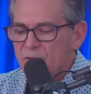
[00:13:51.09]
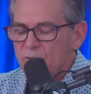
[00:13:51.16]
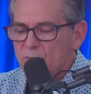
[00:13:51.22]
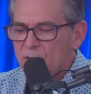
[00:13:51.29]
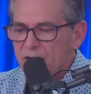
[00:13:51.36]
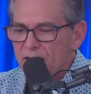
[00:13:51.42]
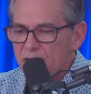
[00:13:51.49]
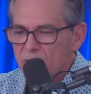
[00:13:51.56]

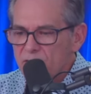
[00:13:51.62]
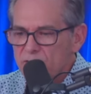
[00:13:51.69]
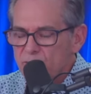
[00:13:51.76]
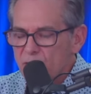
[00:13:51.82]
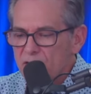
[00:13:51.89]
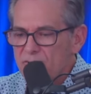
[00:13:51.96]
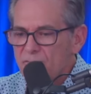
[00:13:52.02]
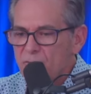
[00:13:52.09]
when he was
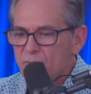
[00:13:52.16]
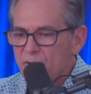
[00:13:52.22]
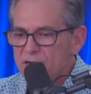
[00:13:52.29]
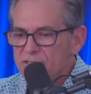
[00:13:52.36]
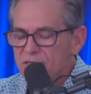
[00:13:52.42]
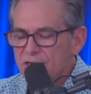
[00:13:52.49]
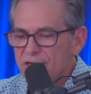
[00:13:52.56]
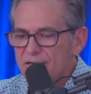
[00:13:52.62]
running for
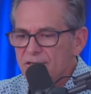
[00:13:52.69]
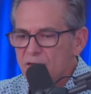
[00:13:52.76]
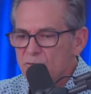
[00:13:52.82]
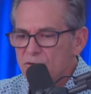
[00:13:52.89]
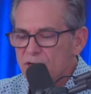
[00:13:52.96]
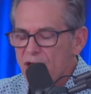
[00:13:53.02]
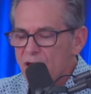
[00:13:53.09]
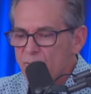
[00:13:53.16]
president, it
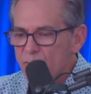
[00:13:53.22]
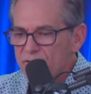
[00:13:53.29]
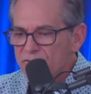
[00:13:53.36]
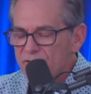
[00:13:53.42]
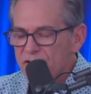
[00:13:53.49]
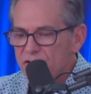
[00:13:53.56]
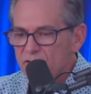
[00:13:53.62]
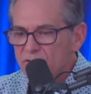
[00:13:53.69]
got
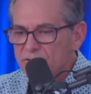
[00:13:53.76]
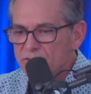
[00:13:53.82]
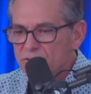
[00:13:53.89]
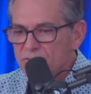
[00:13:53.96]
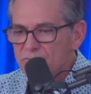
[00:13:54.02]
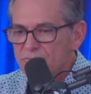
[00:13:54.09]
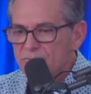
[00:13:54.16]
revealed.